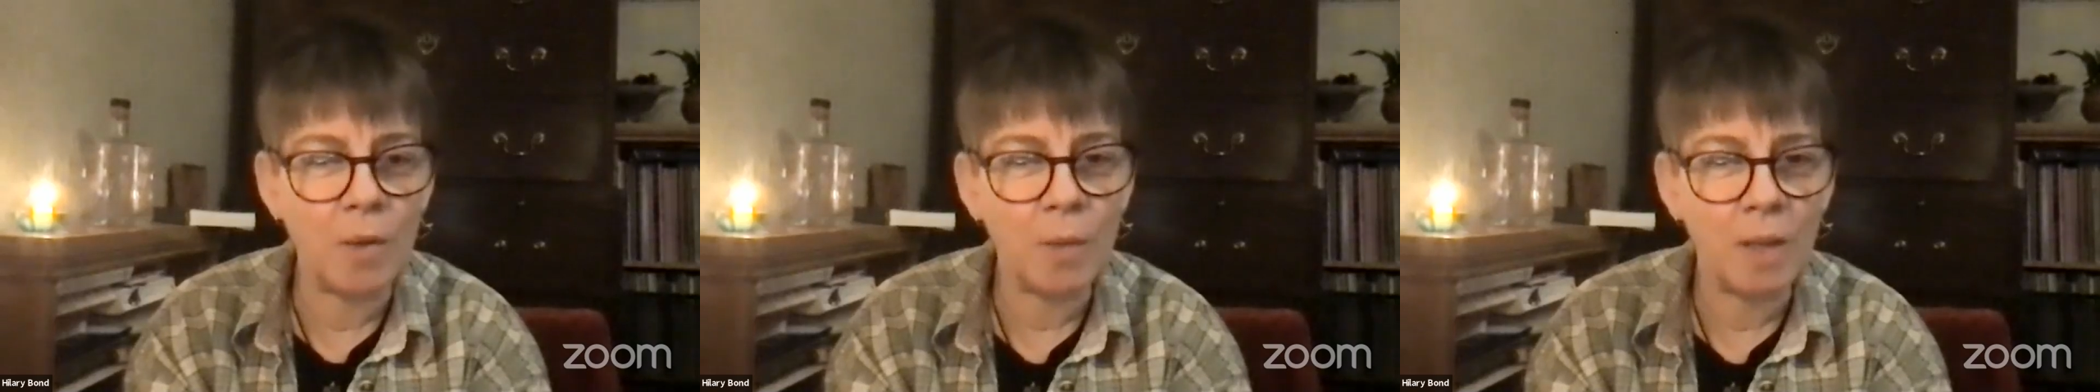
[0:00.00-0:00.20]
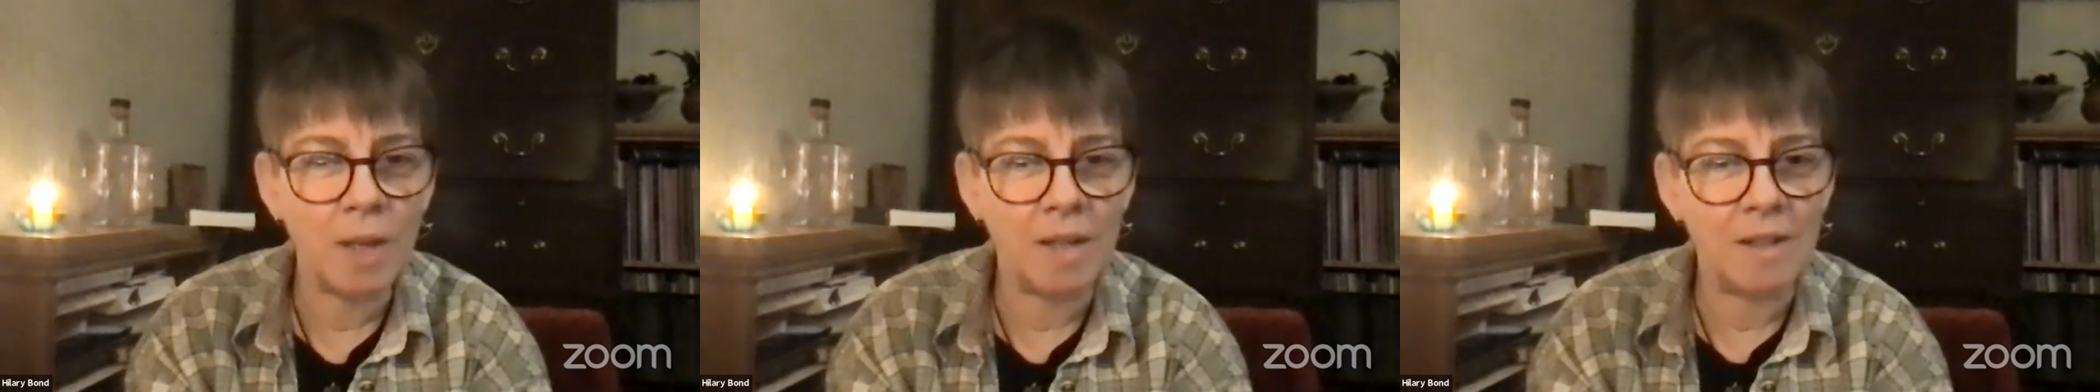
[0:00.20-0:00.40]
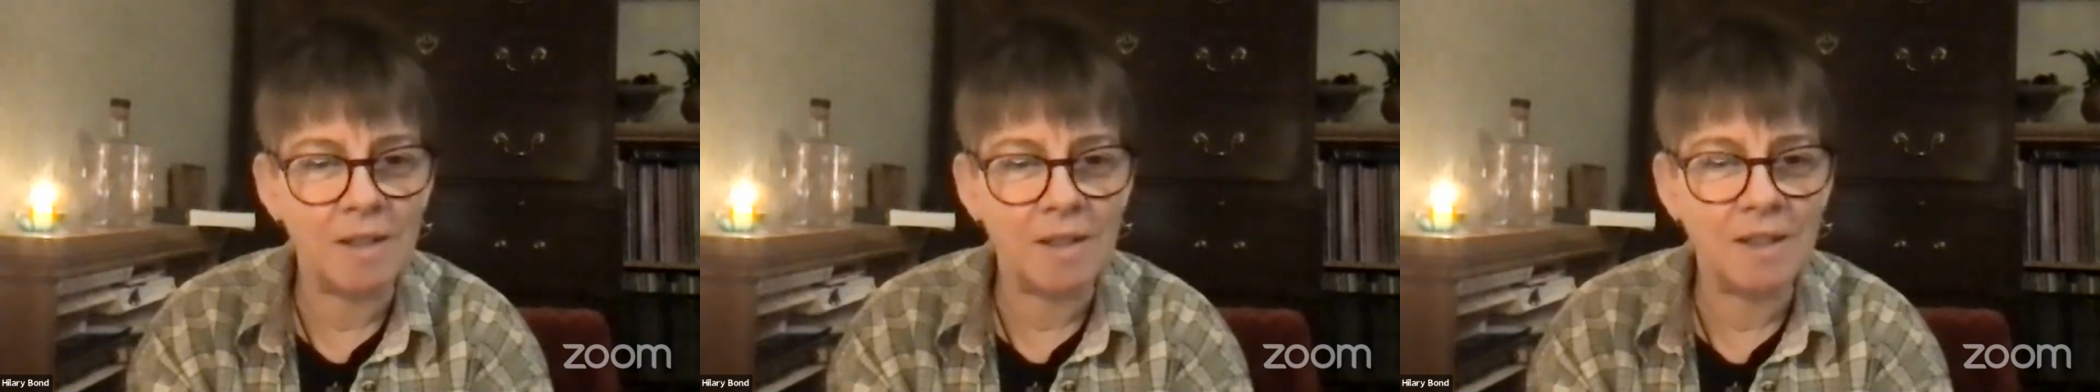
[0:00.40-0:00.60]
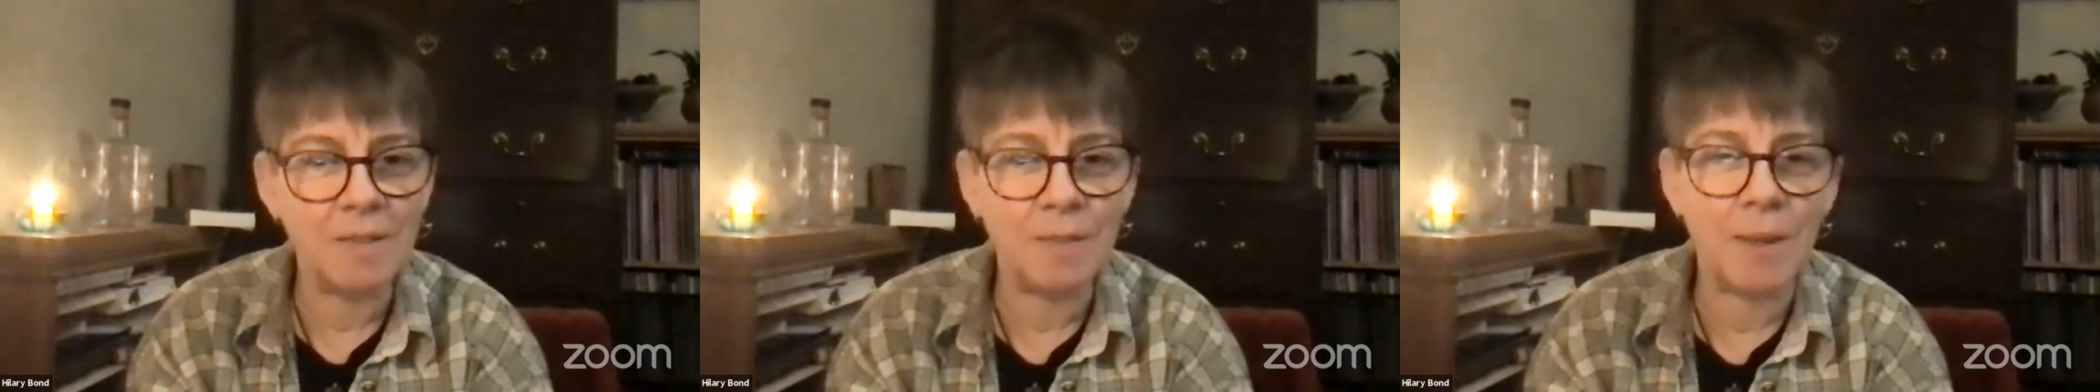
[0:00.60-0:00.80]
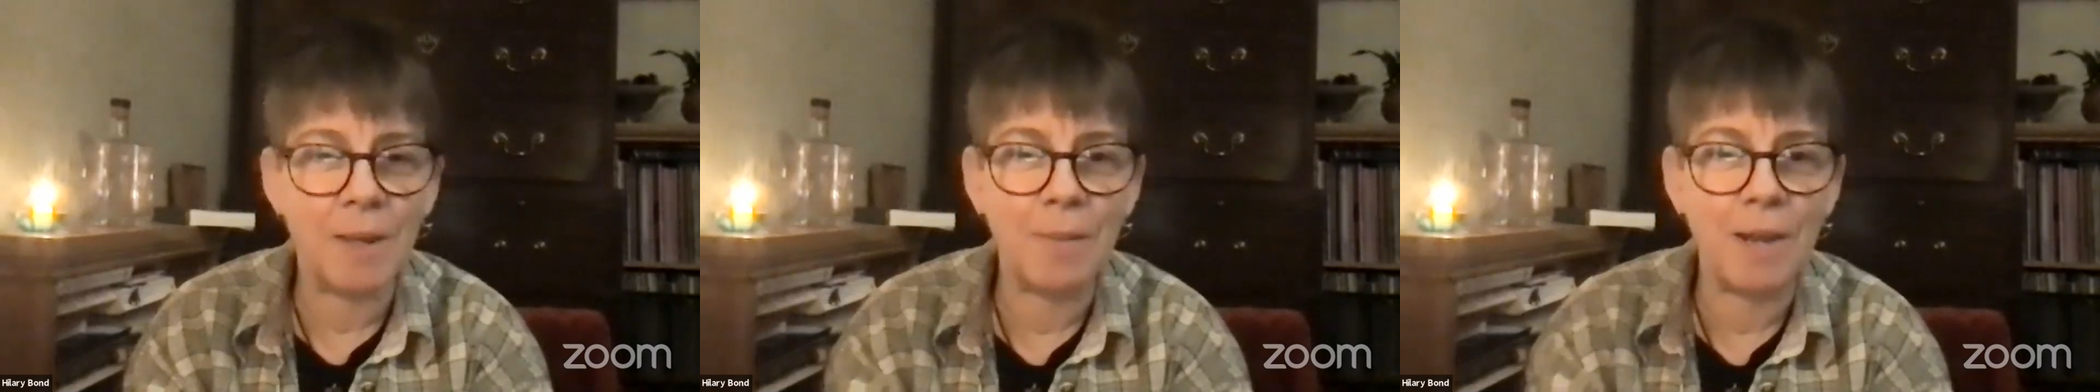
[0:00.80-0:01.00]
World
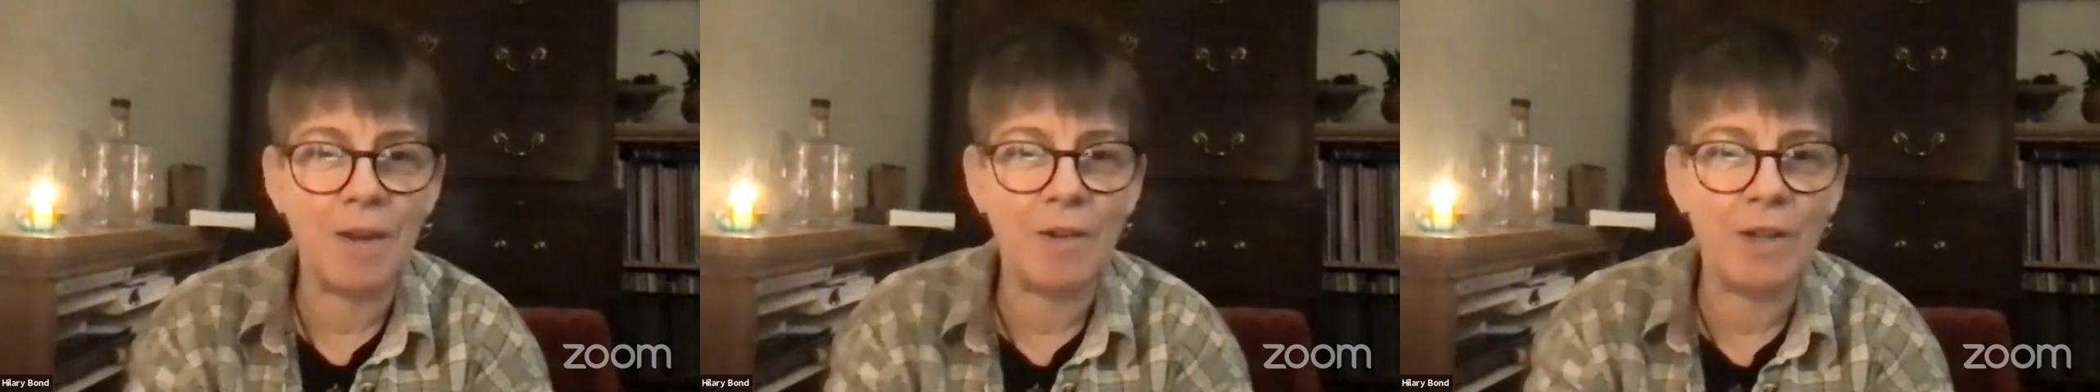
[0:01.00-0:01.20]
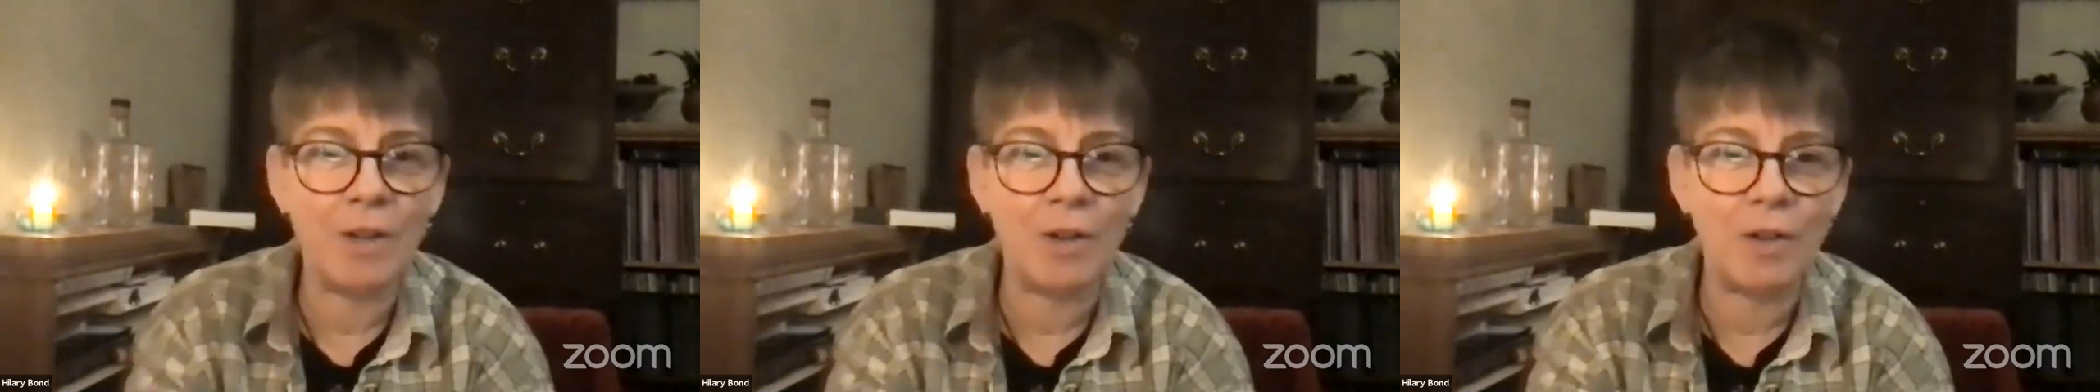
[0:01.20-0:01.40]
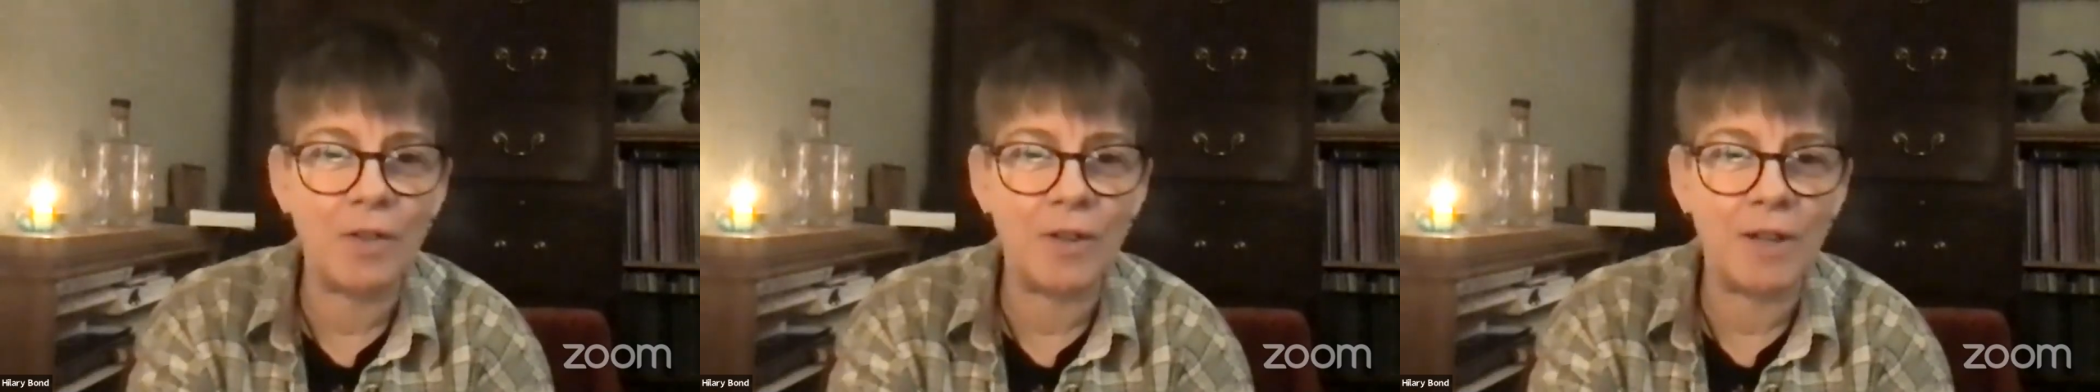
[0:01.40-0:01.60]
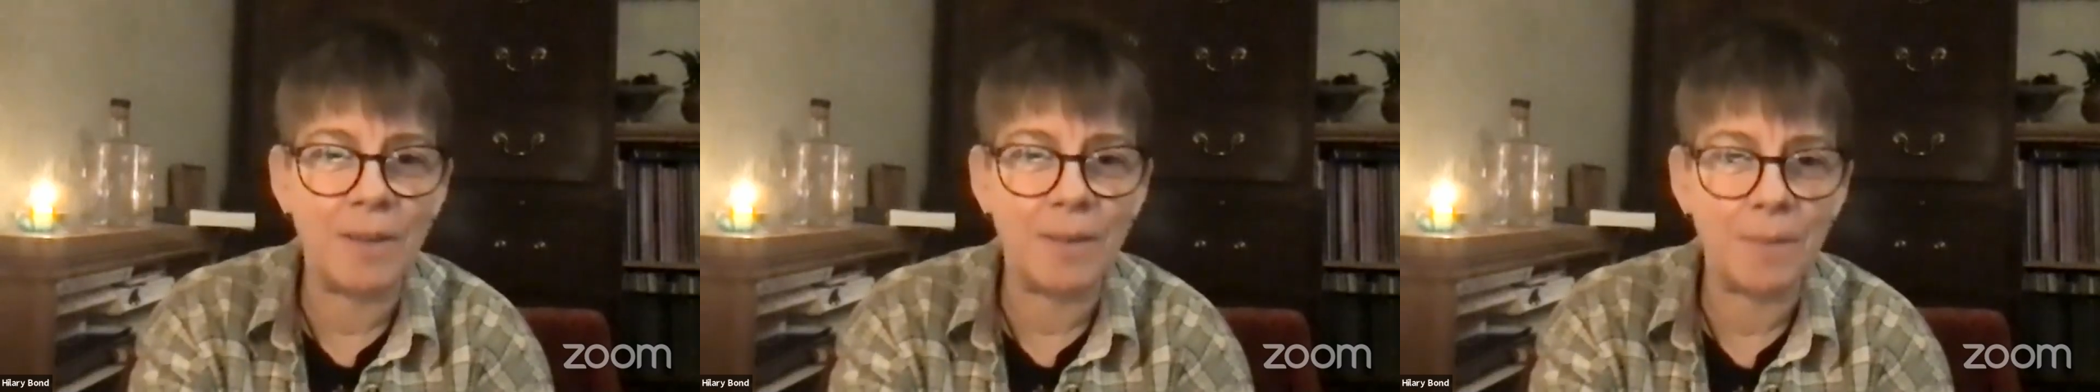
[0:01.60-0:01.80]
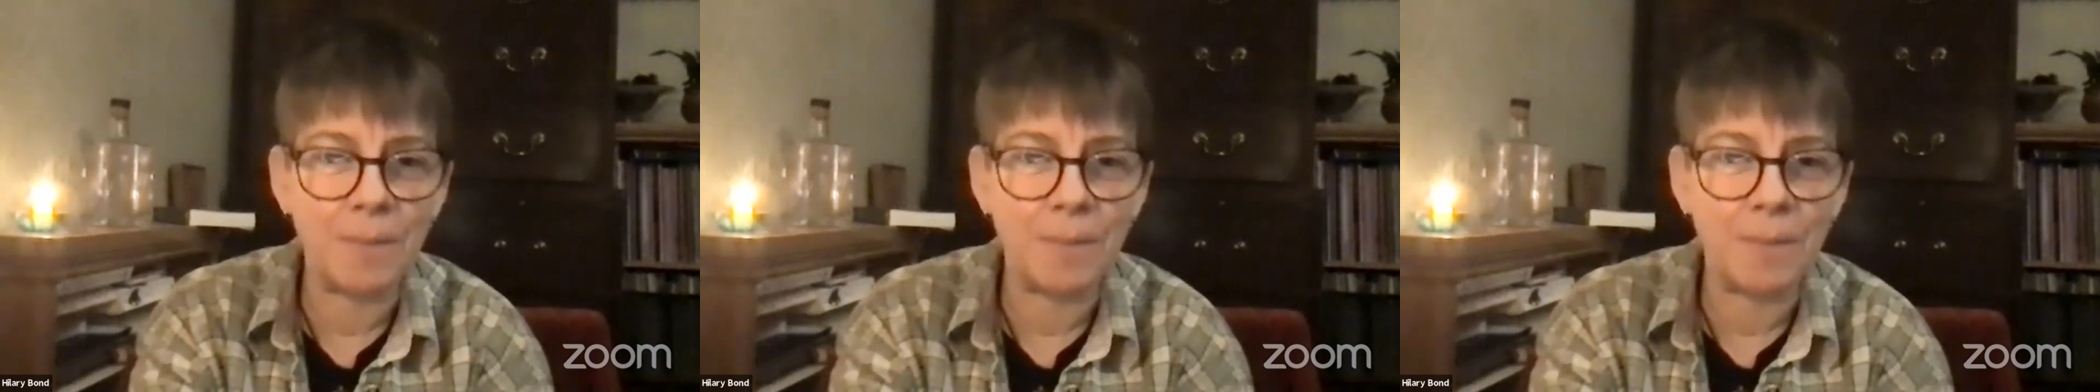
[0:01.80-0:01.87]
by Mary Oliver.